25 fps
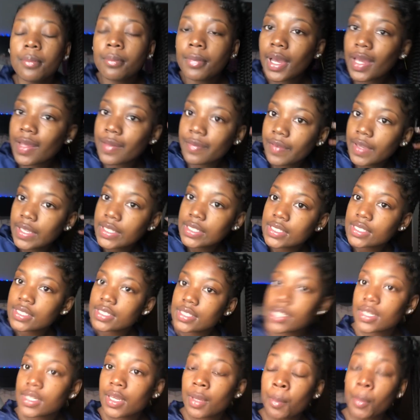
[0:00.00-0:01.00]
My face
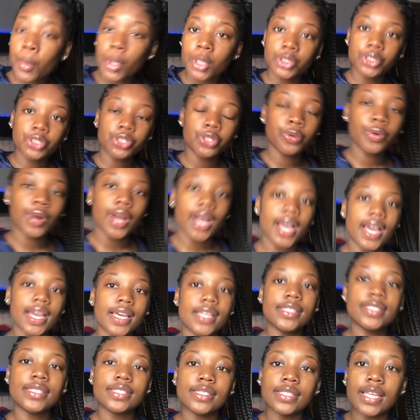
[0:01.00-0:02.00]
is looking
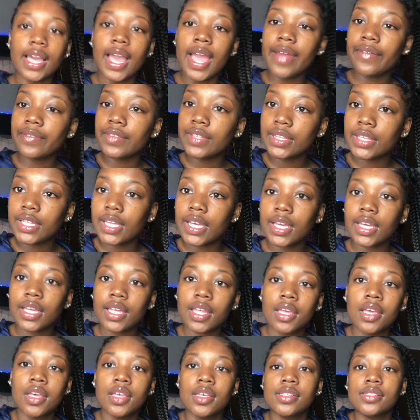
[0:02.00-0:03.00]
moisturized, everything.
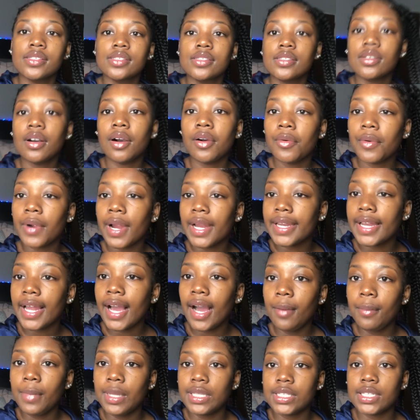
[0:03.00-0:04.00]
So right
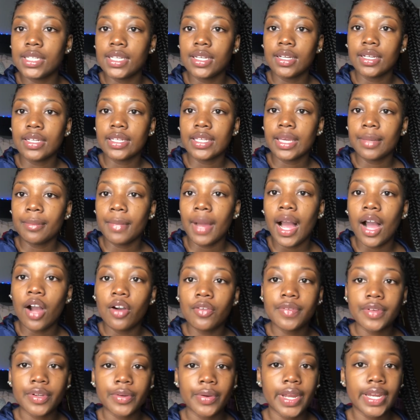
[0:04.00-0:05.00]
now I'm about to get my
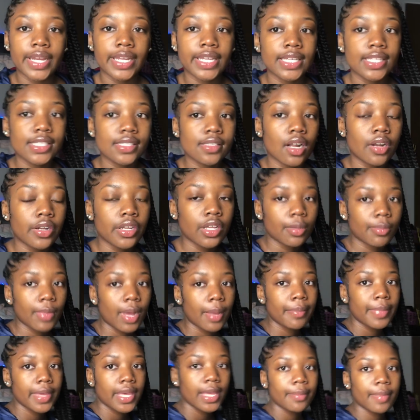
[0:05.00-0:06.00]
outfit ready. It's already on
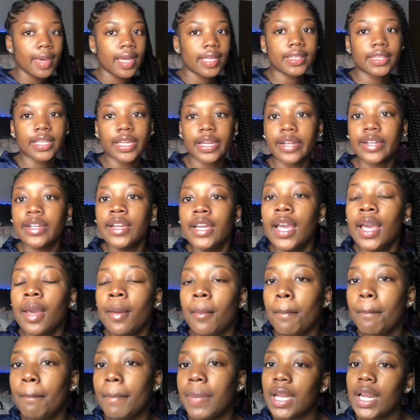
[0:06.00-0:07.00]
my bed back there,
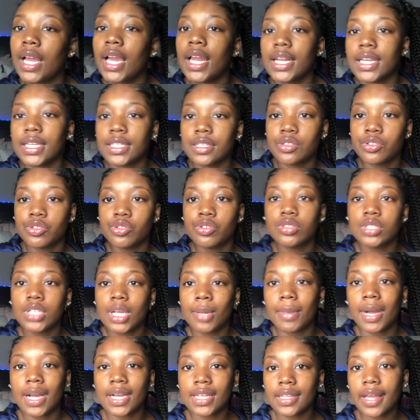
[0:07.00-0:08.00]
but I gotta get the shoes
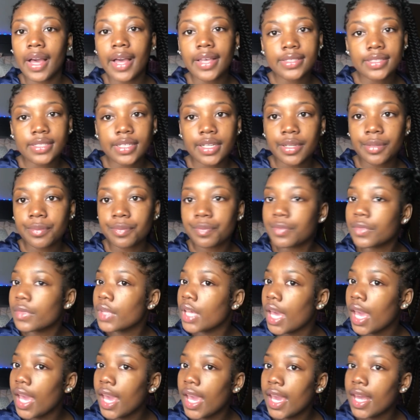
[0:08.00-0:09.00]
out my closet.
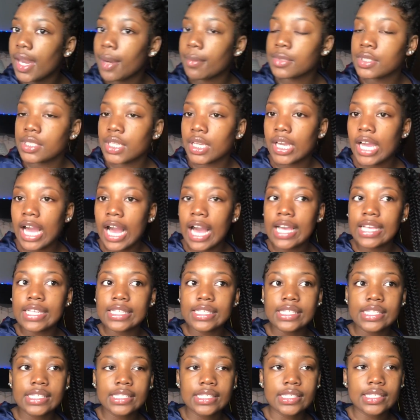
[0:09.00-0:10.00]
And I'm gonna show you
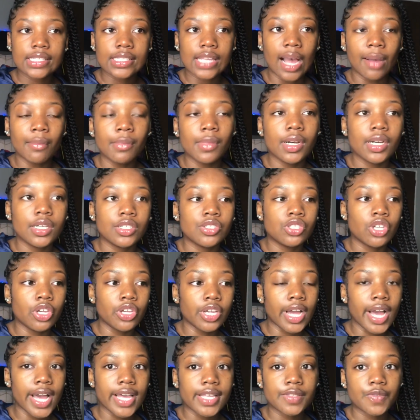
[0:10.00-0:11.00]
guys, I'm gonna show
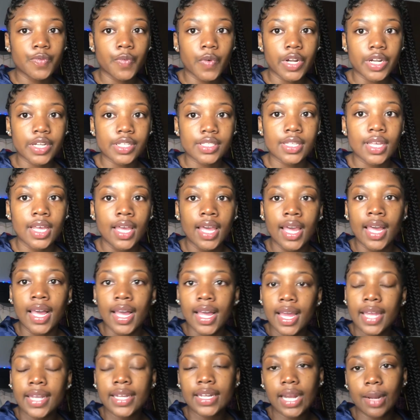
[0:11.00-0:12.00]
you guys first.
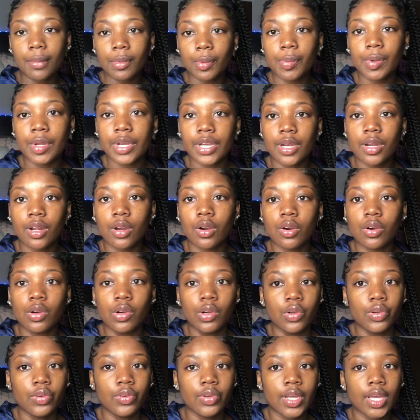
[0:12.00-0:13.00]
Then I'm gonna put it
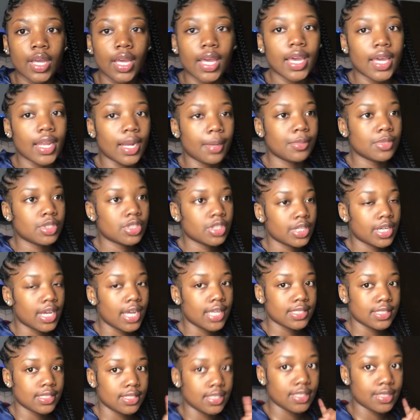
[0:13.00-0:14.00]
on and I'm gonna show you
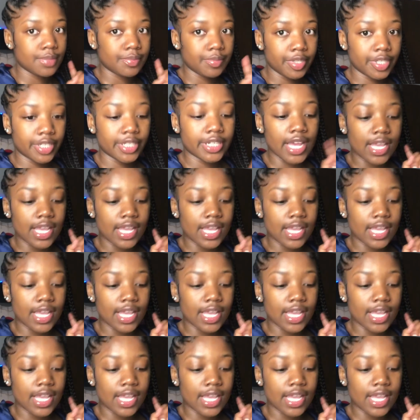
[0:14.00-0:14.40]
guys in this mirror.